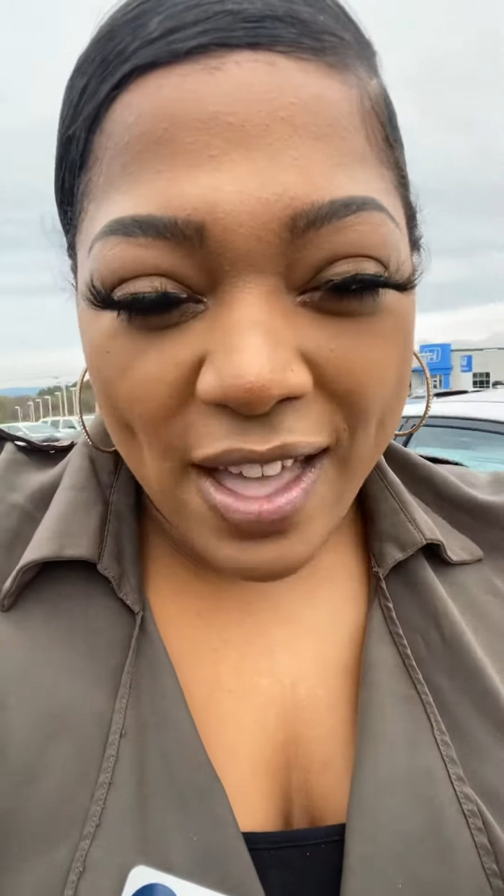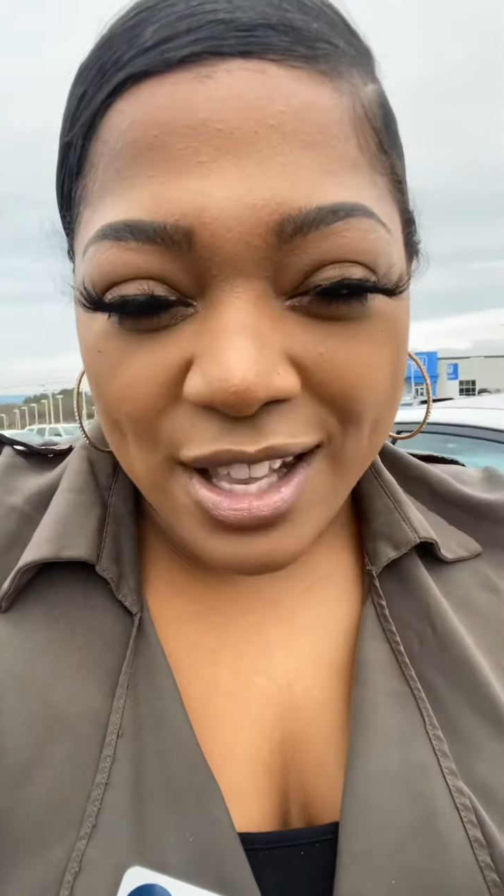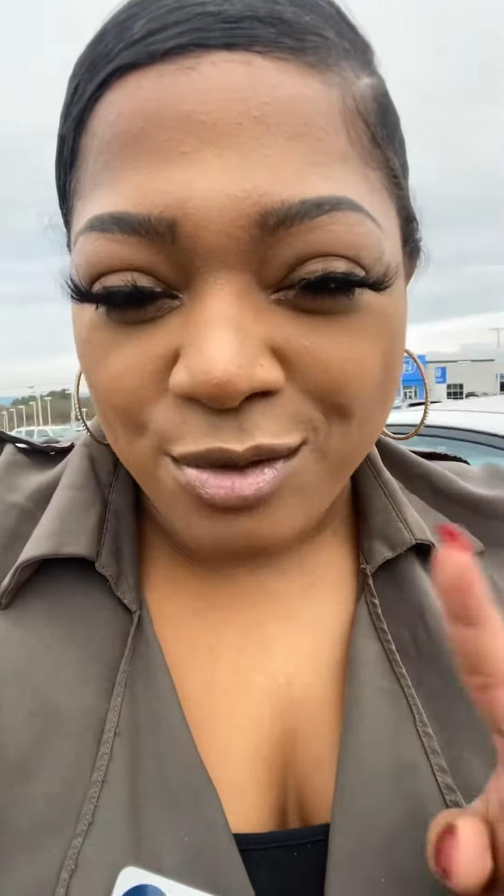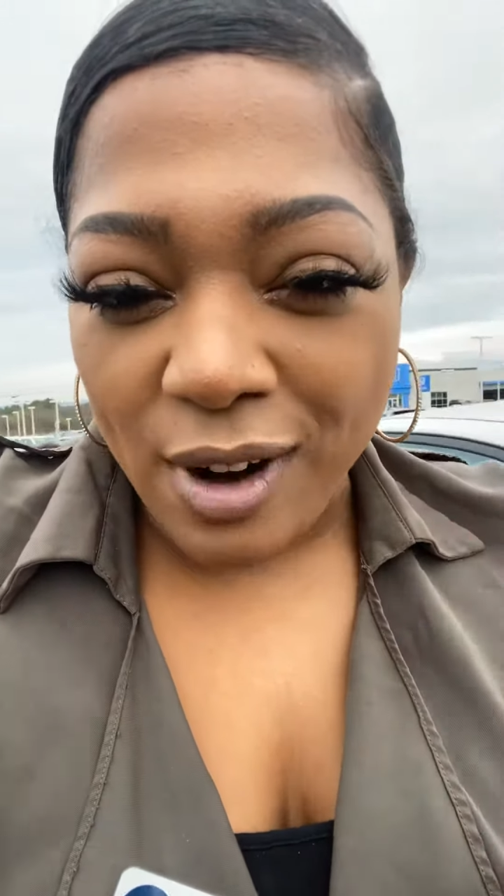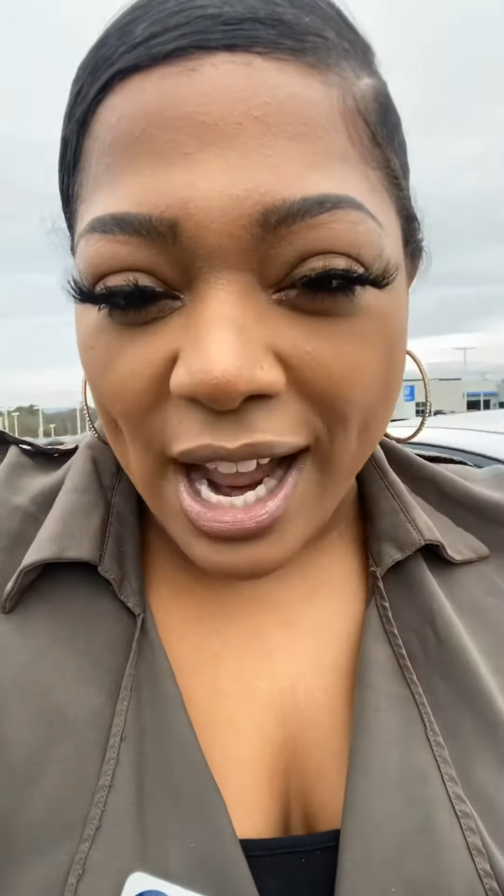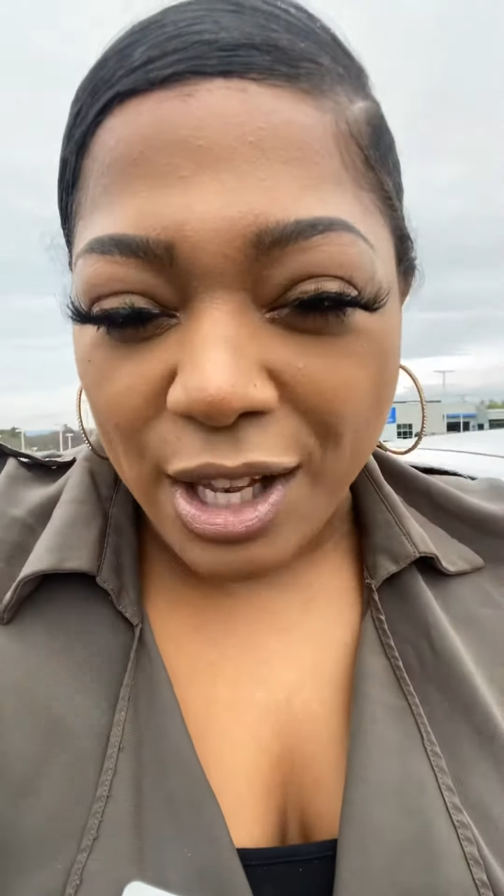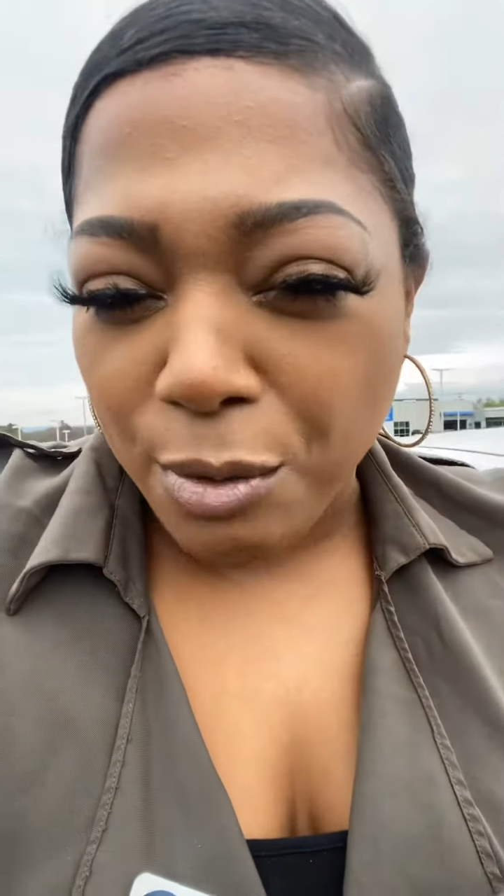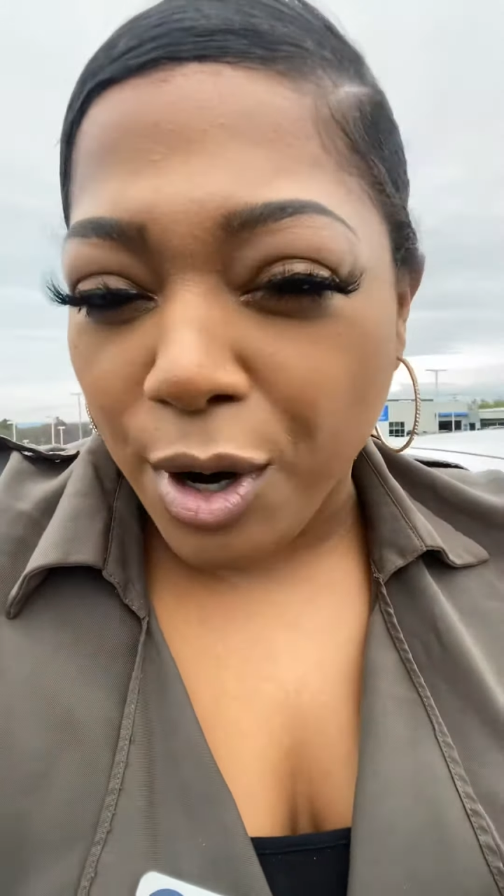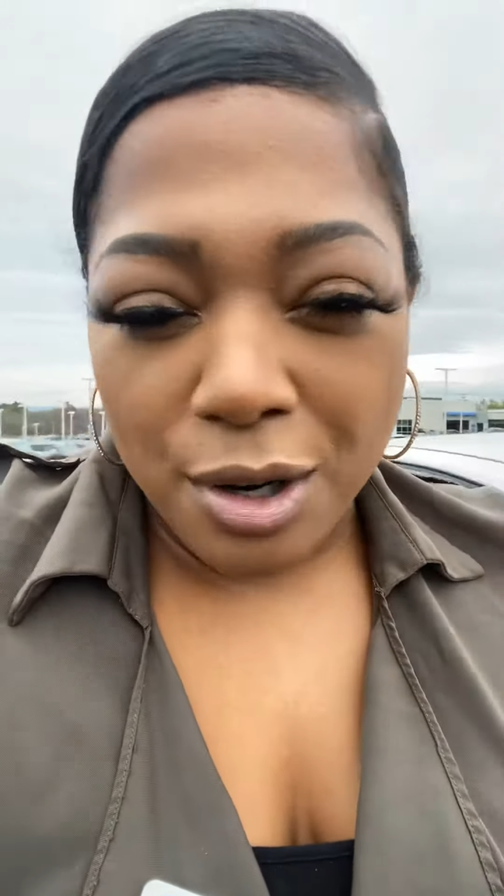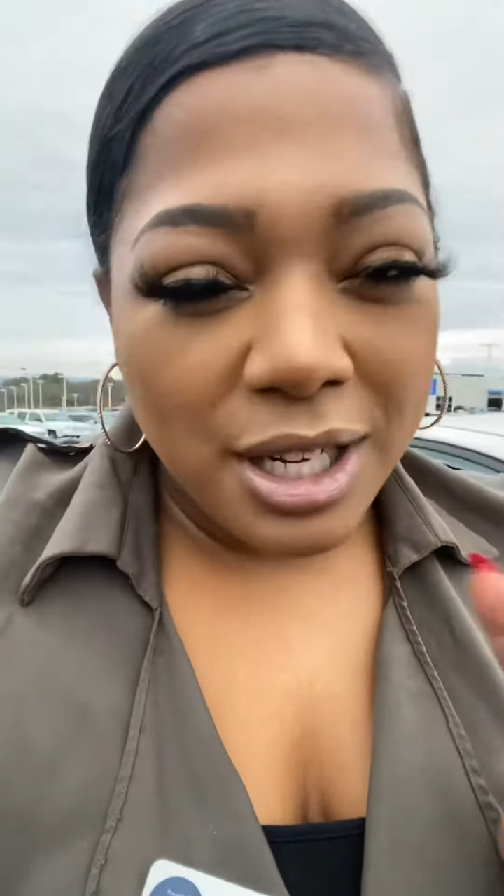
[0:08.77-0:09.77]
That's right, you
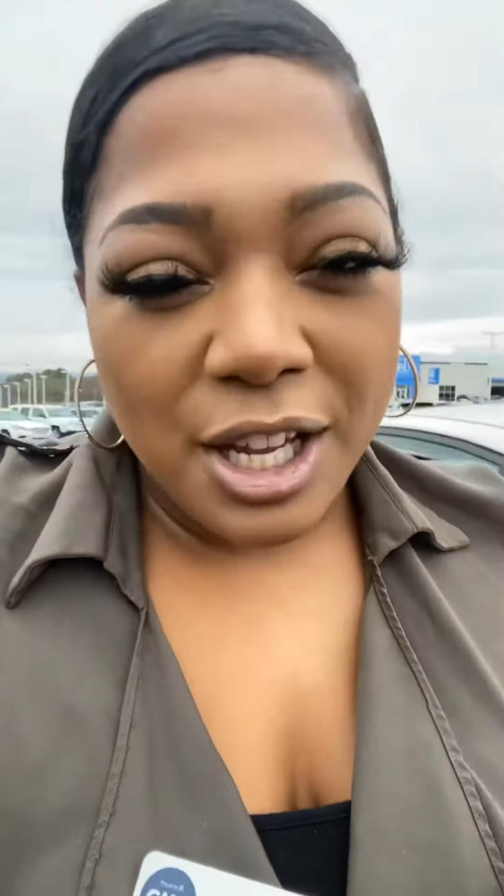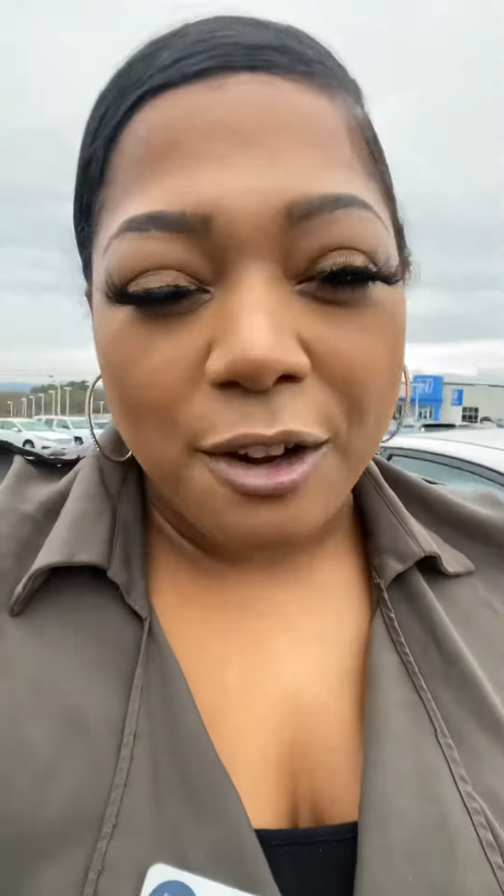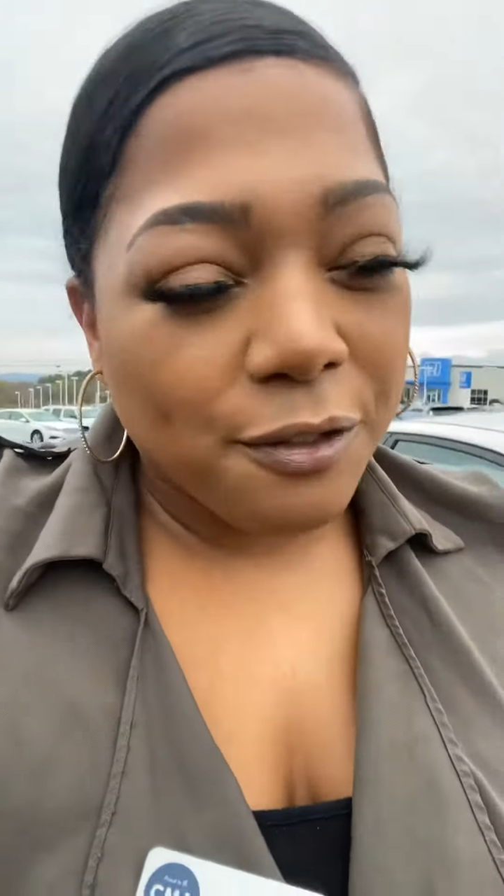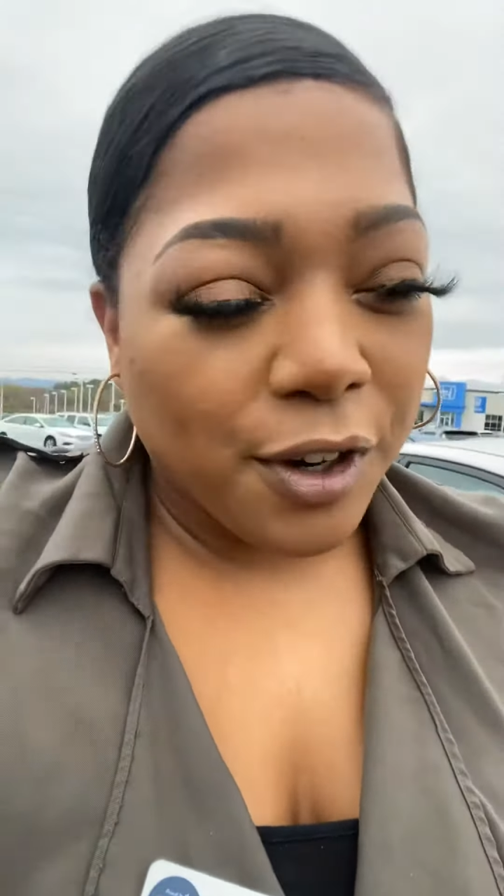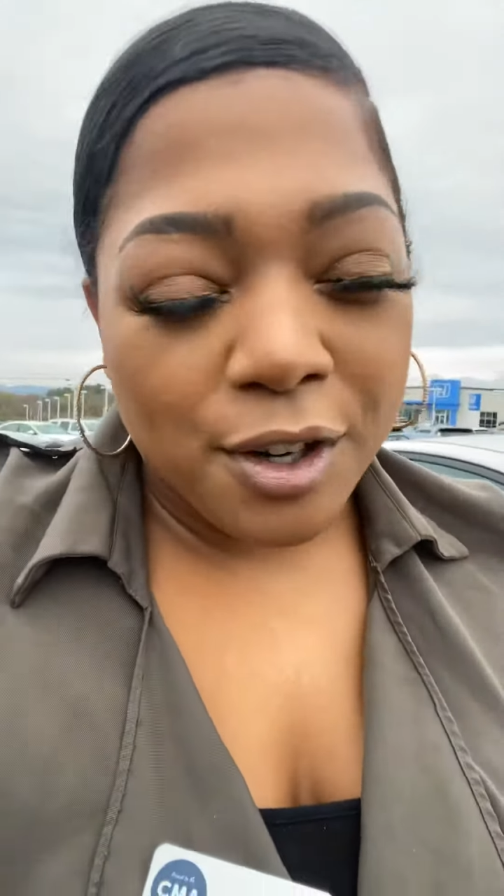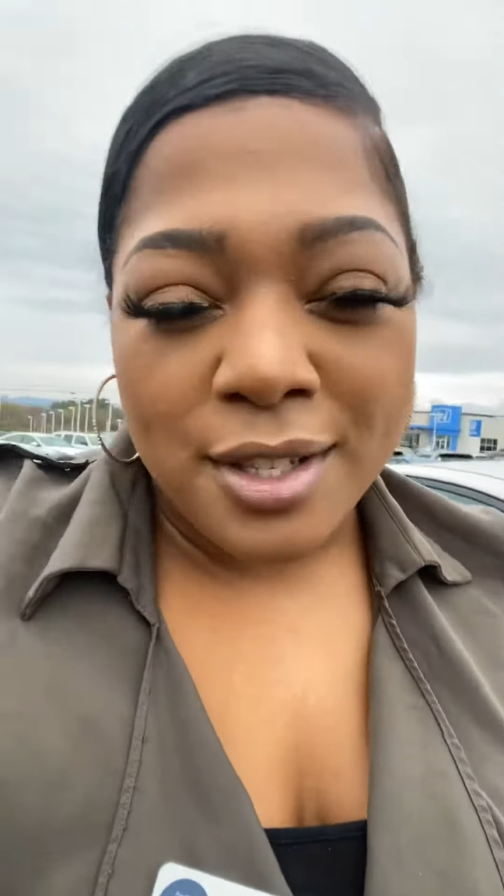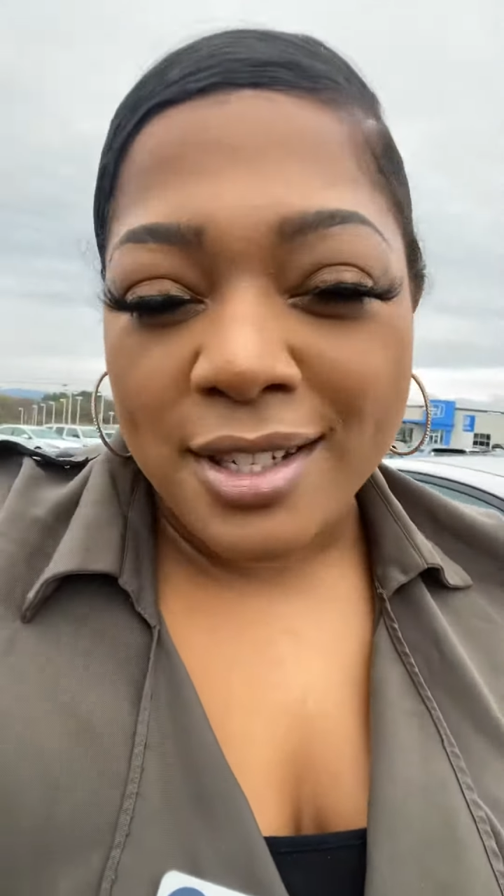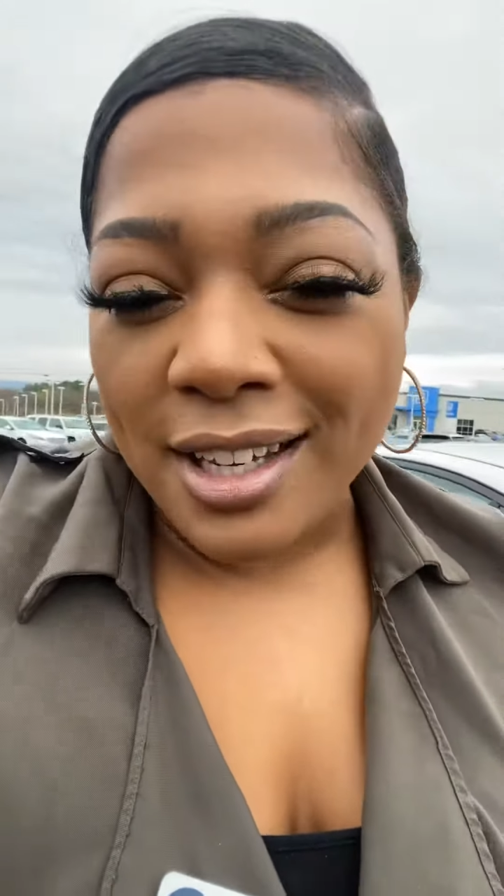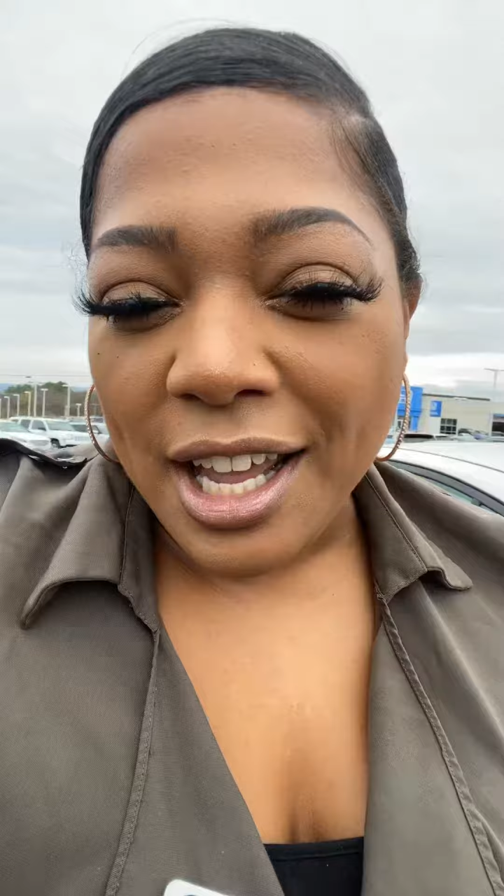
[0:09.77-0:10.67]
heard it here first.